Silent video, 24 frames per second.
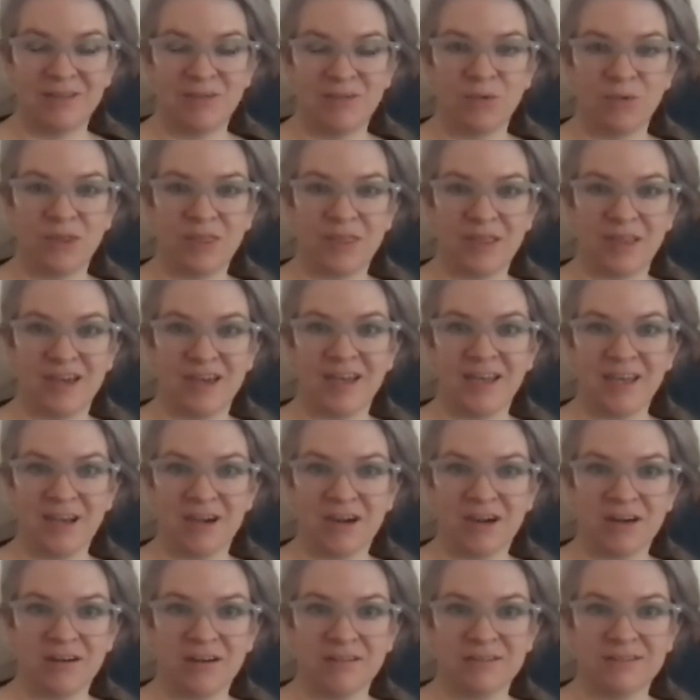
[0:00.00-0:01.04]
within a
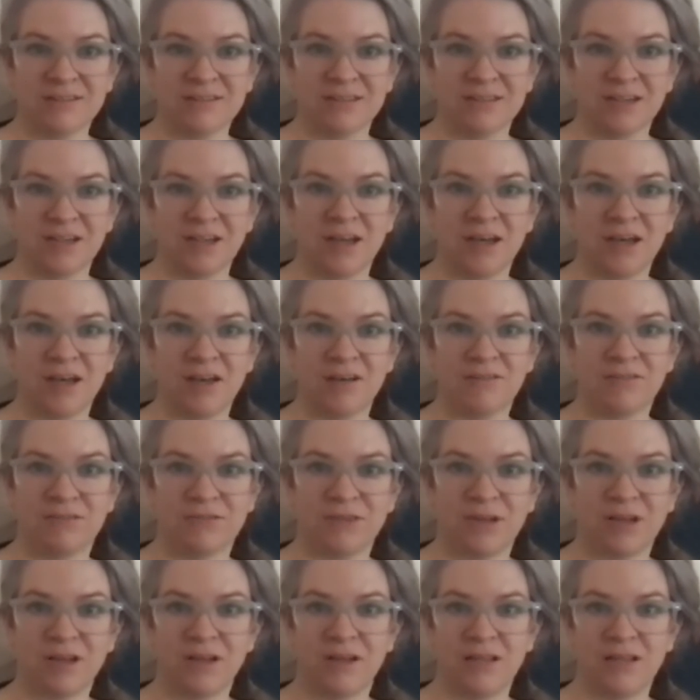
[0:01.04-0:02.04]
year of,